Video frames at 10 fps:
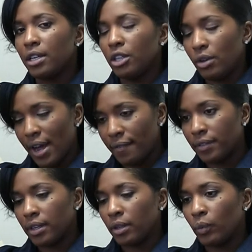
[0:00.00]
you have
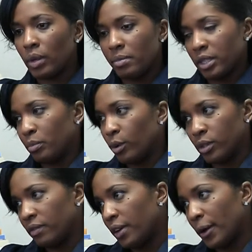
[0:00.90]
to, we must
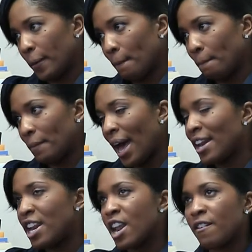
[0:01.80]
persevere. I
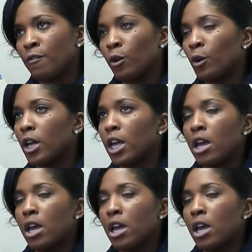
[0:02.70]
never